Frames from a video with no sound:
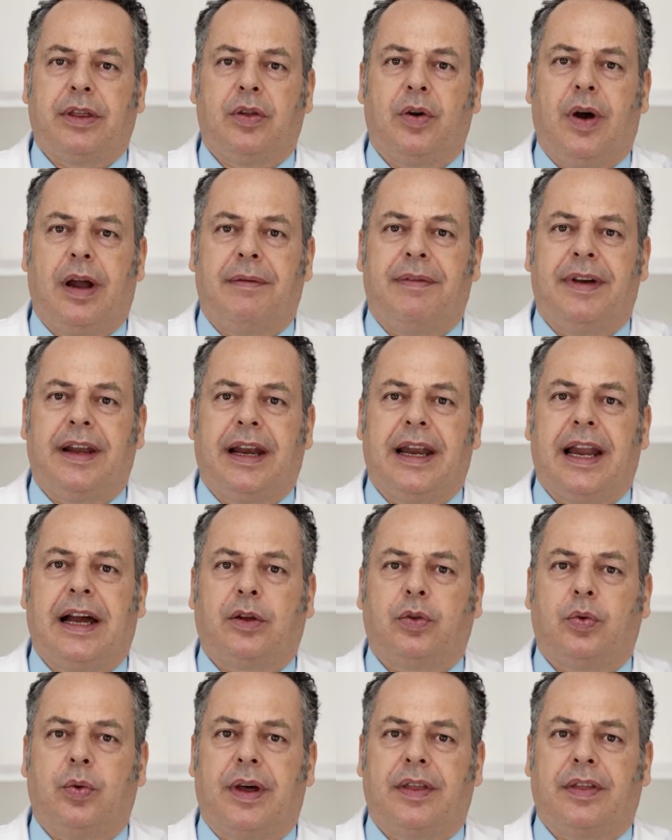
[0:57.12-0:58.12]
of a
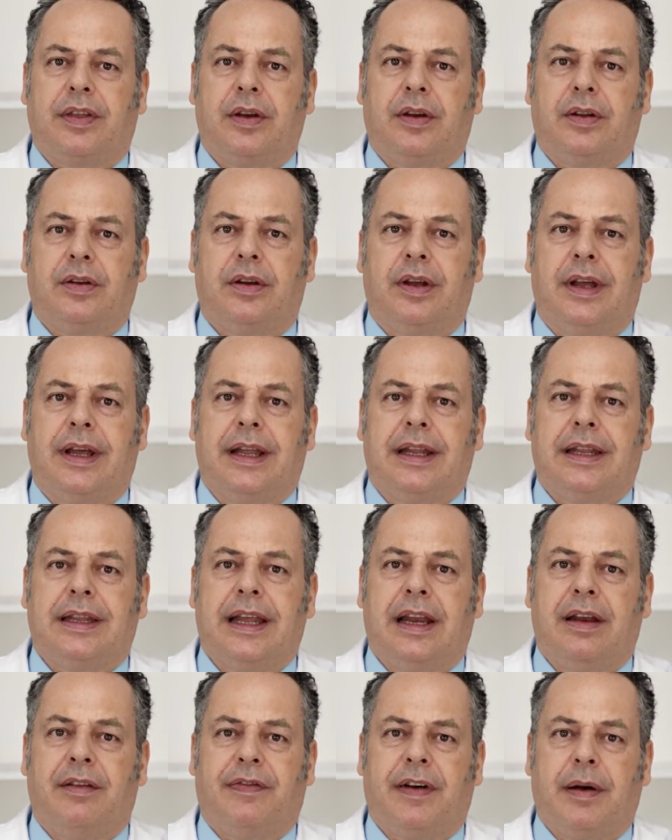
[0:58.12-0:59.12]
patient to open his
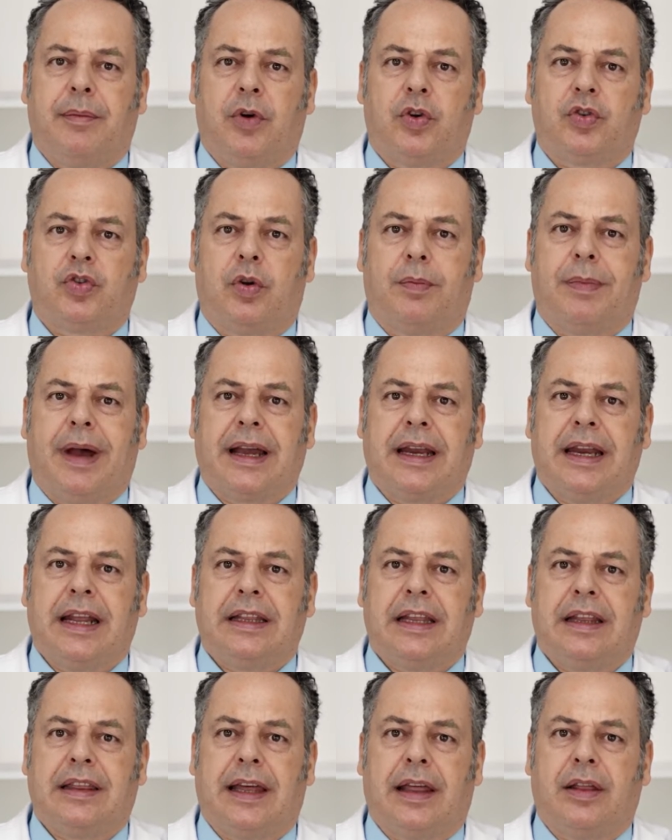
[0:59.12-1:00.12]
eyes.
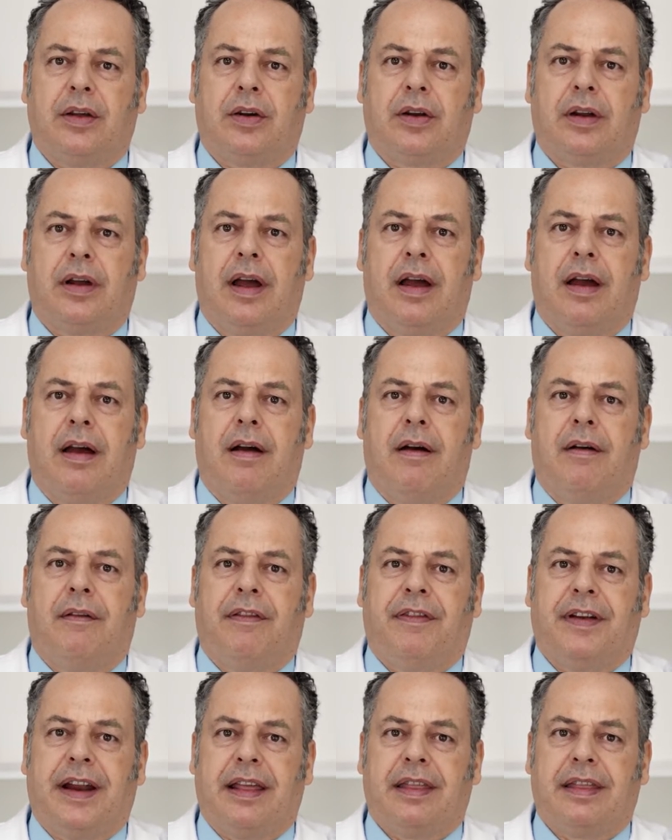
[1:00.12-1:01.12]
Braid noticed that the
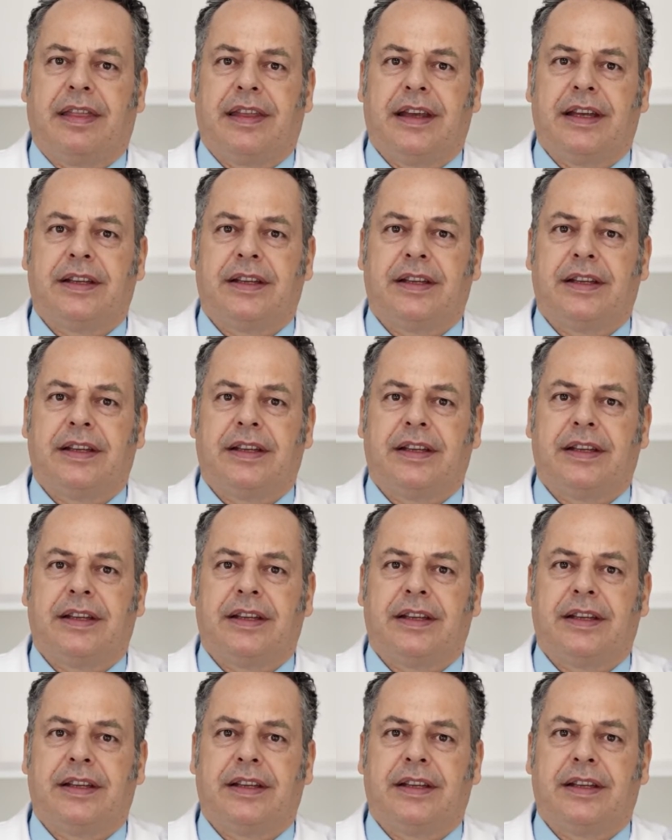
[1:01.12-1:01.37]
phenomena